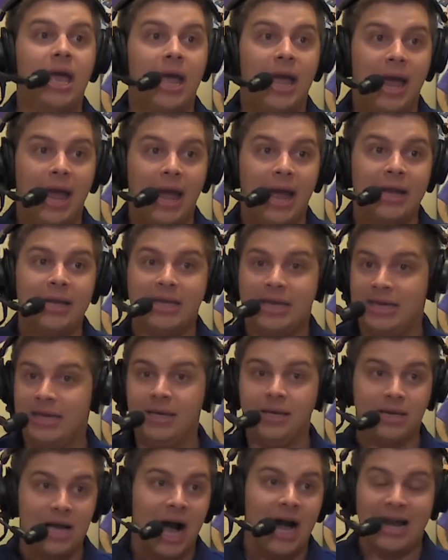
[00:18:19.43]
and
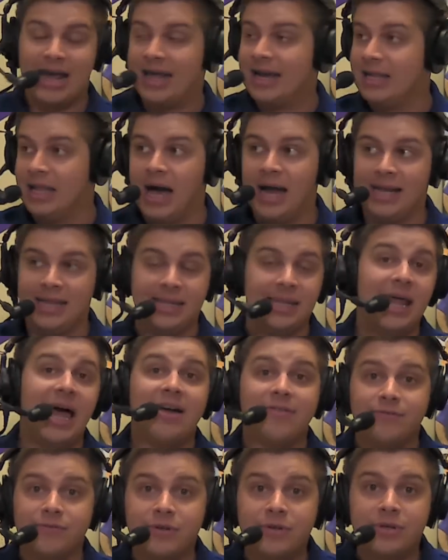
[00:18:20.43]
he got out of line and
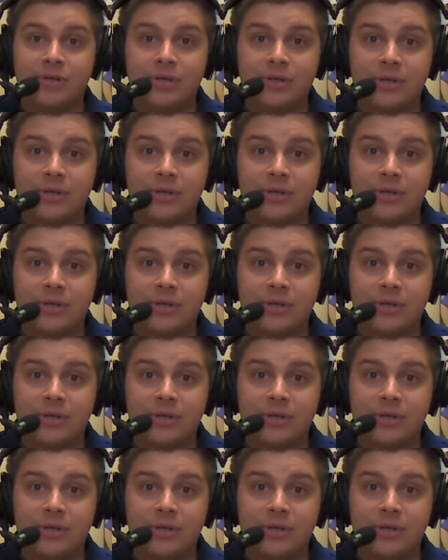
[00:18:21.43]
left.